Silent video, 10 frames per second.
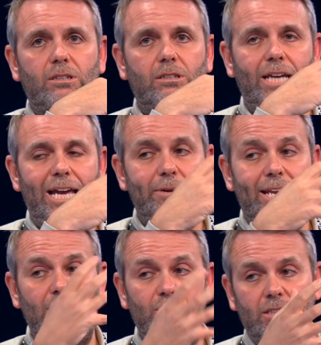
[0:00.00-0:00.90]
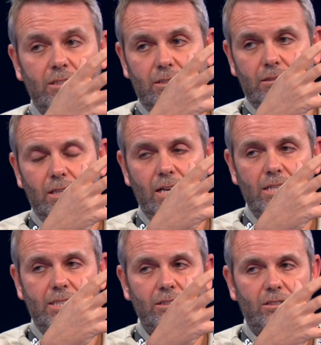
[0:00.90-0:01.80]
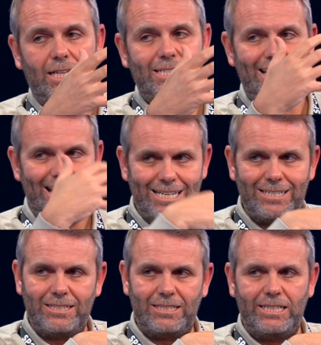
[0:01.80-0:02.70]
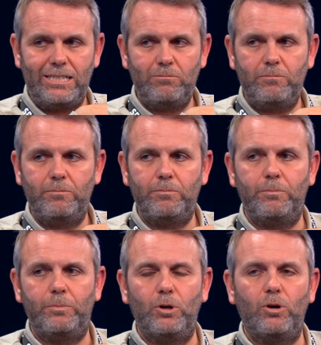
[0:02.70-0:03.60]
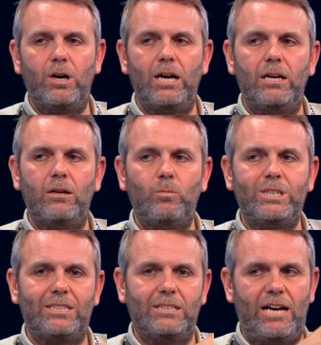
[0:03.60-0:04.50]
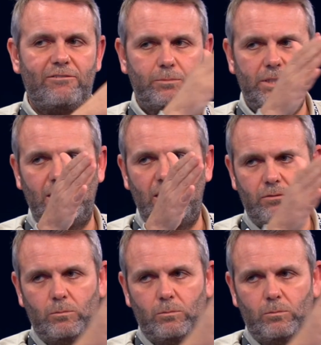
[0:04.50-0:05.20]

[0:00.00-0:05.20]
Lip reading: gaming engine skill sets into the team, but we still have to be careful.